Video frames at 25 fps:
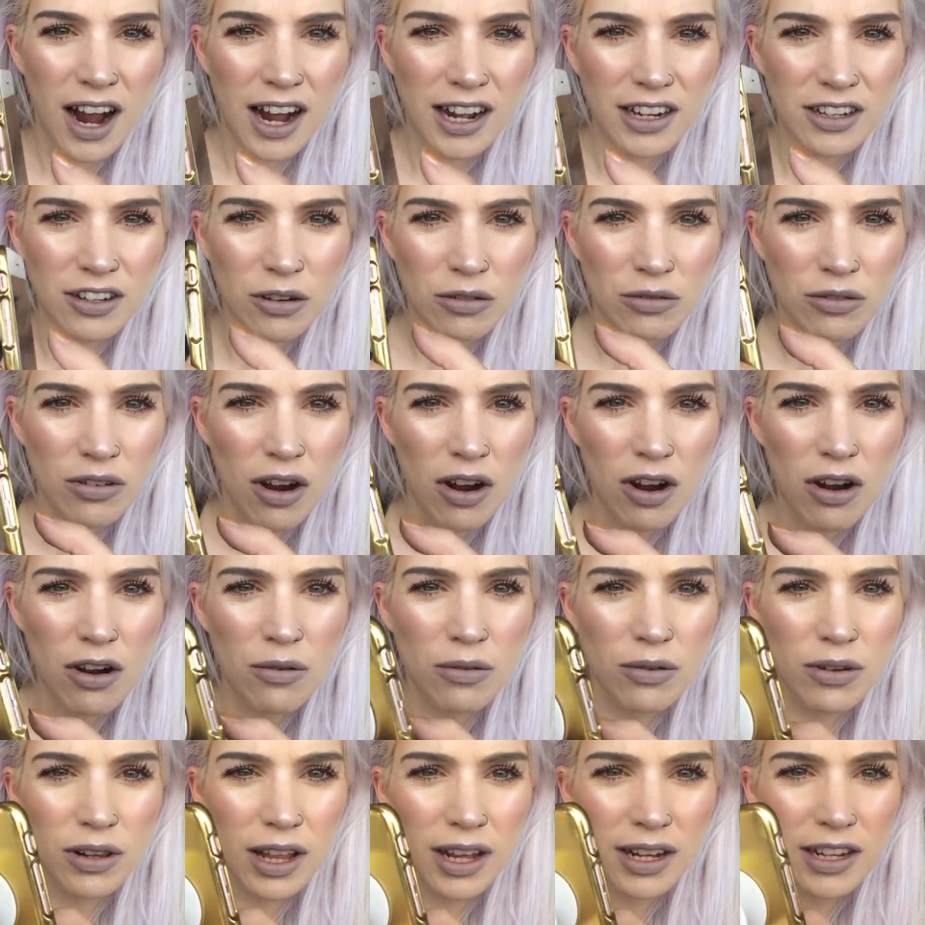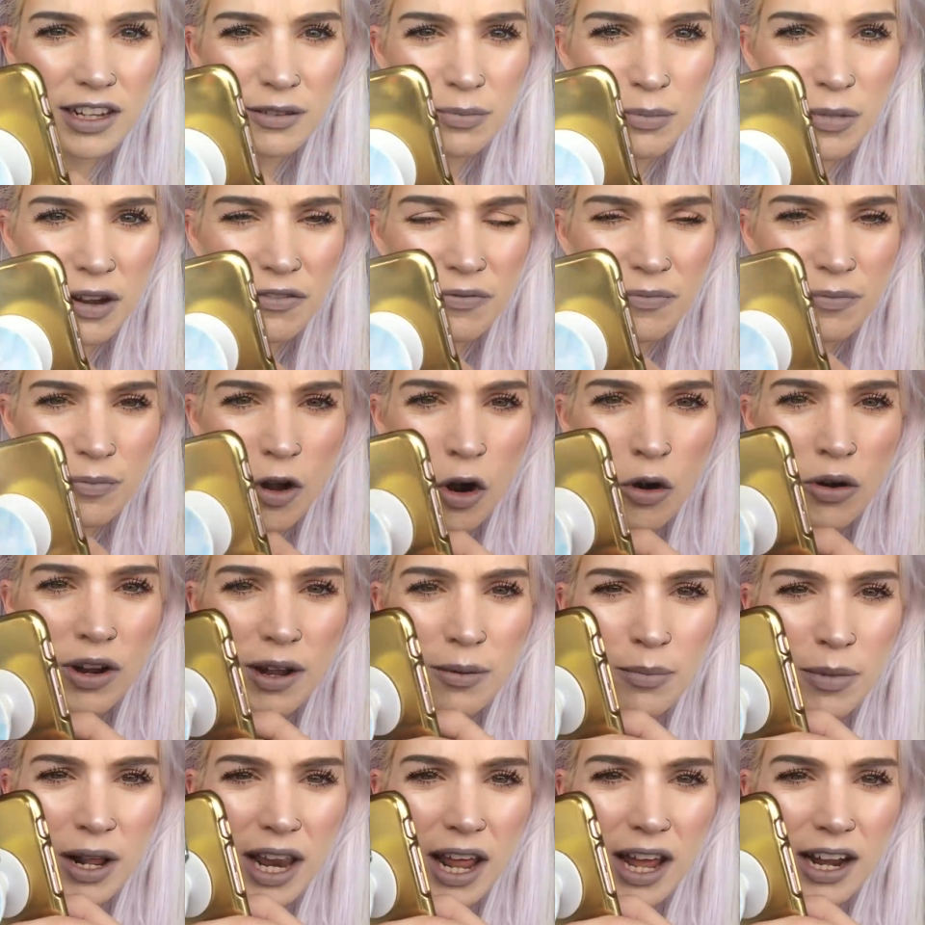I don't know. Like, is my... Oh
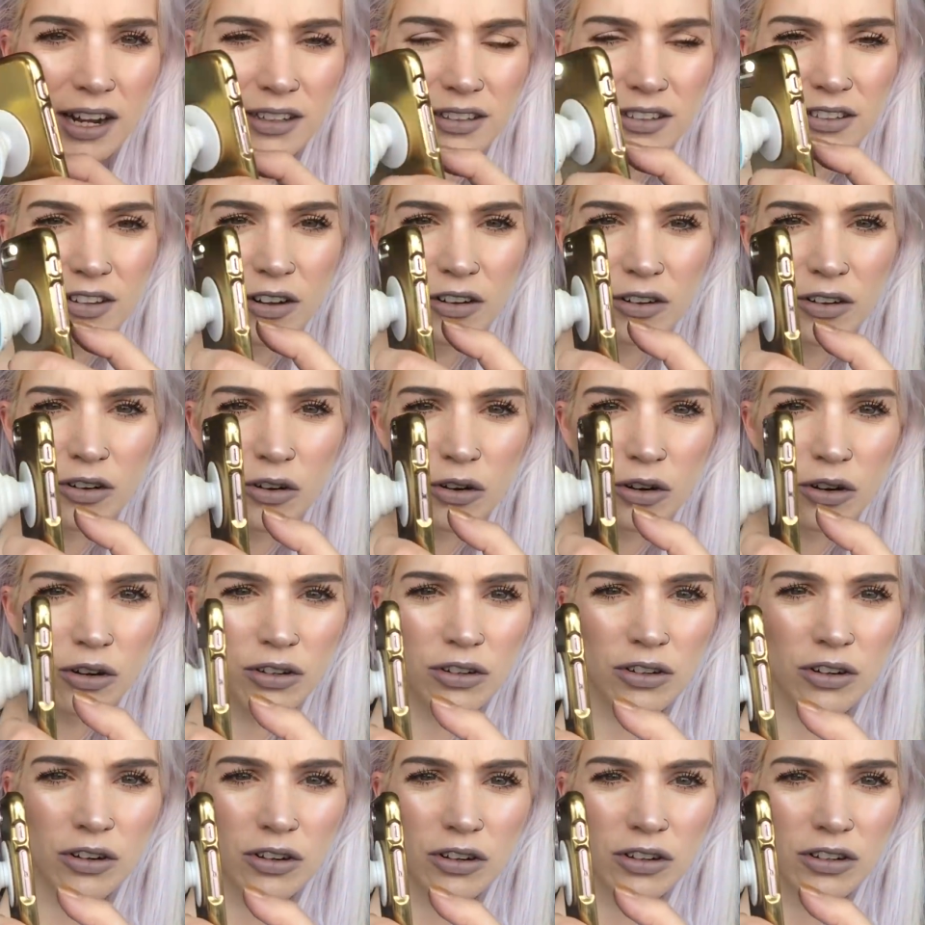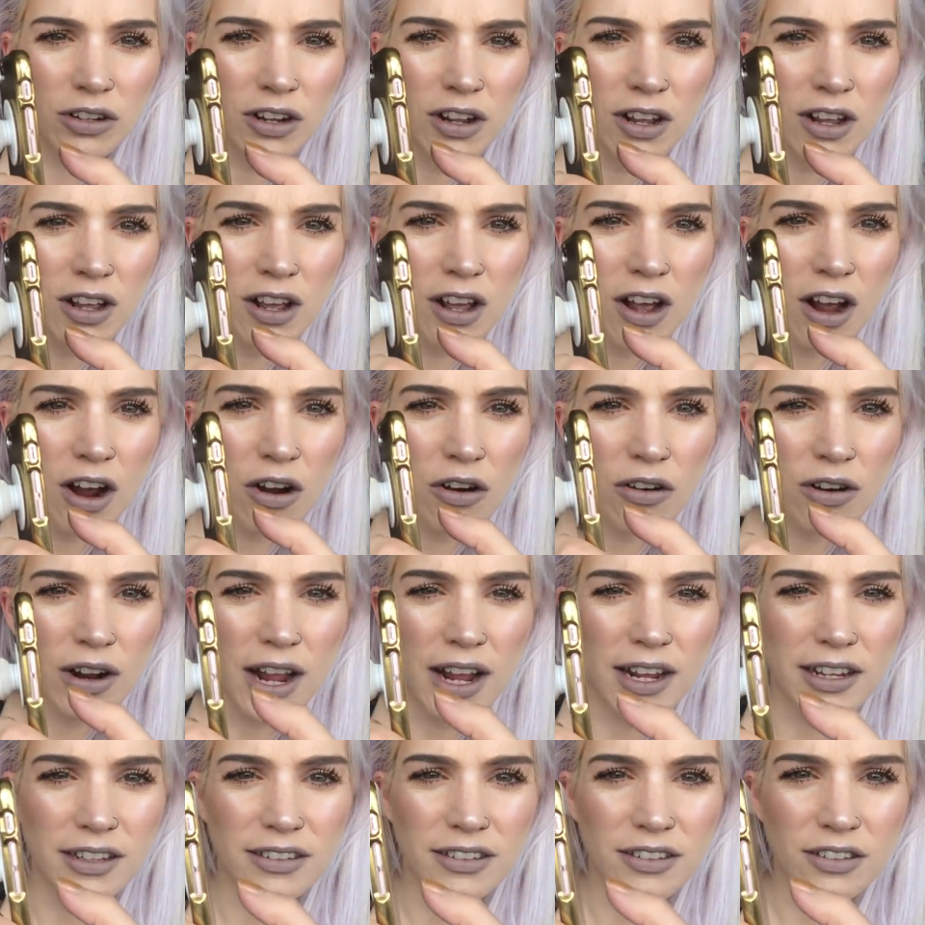yeah, my light's on. Good, good.
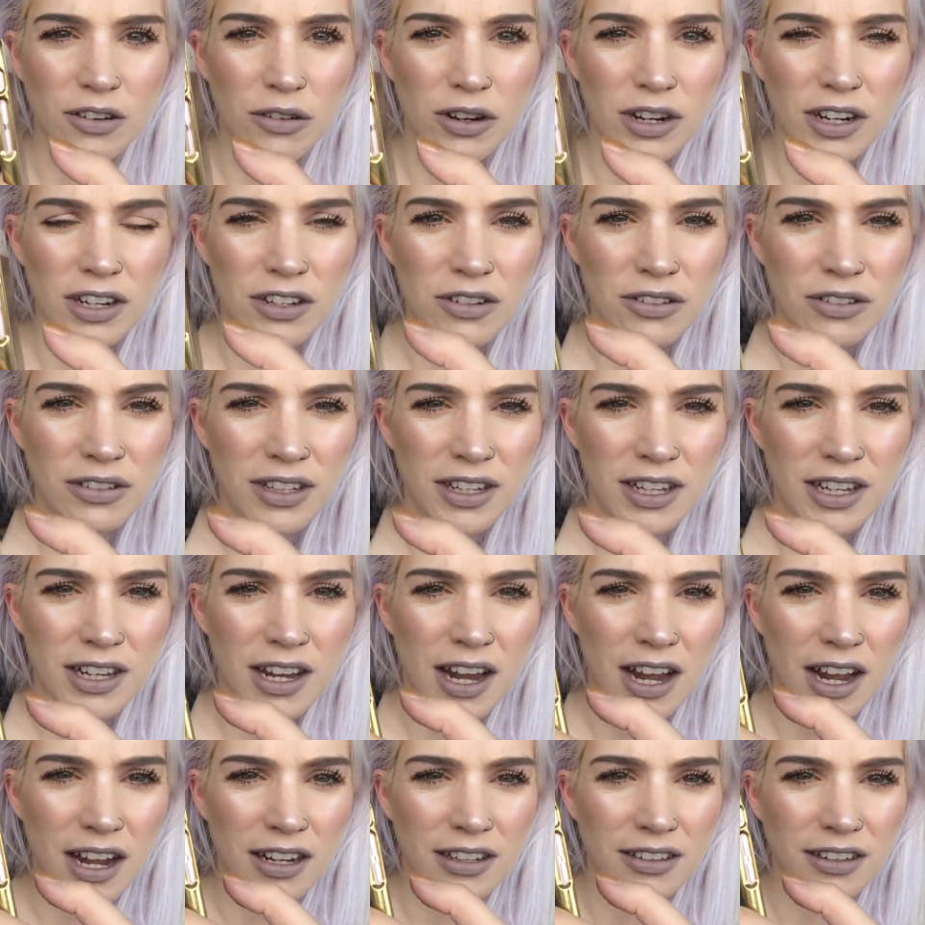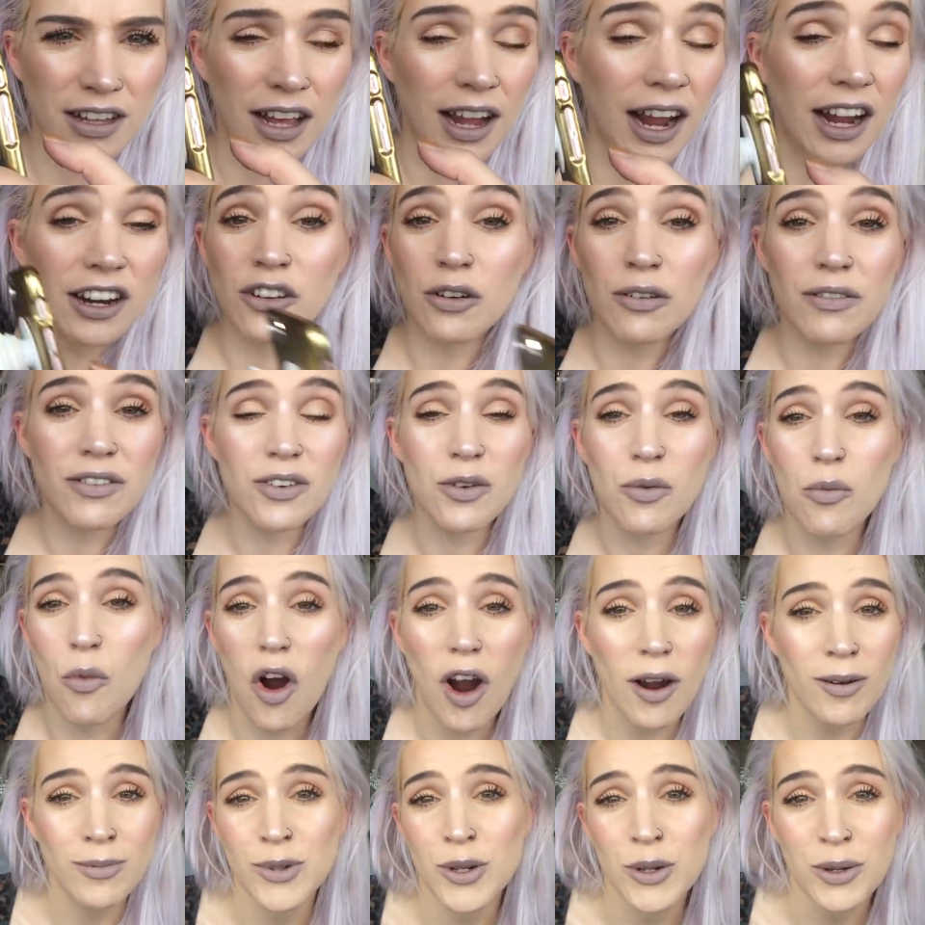Okay, so can you see, guys? I, I don't know
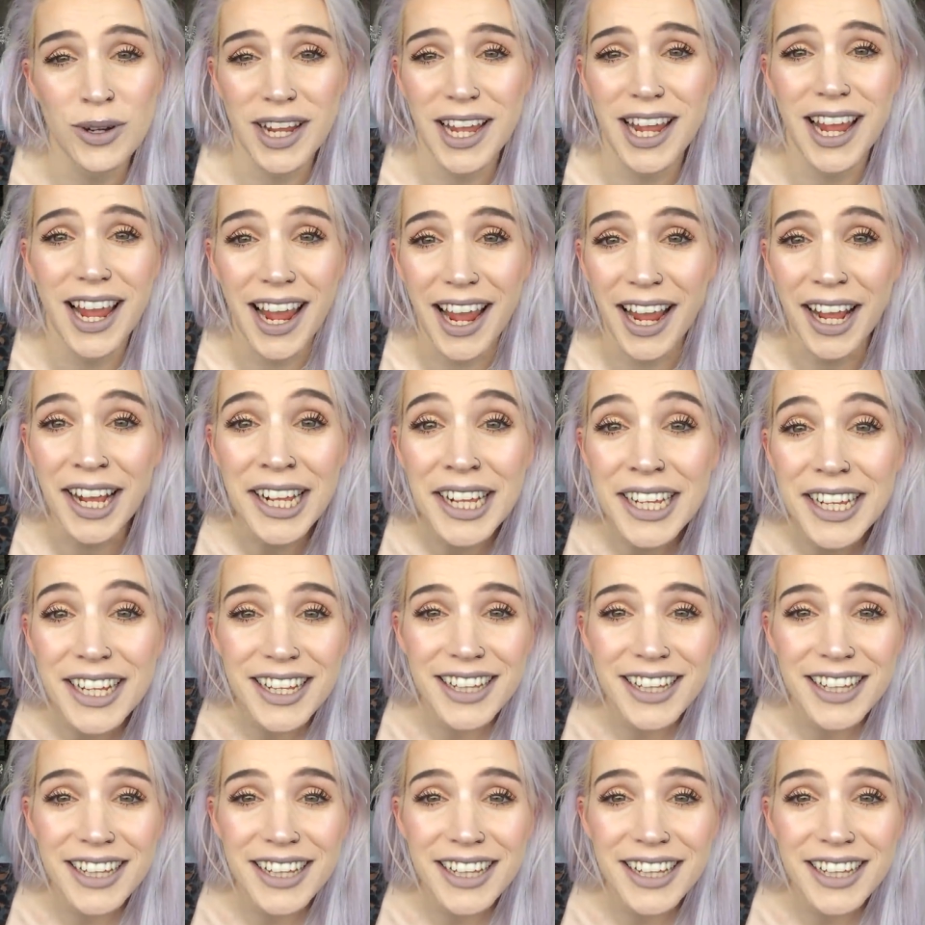what I'm doing here.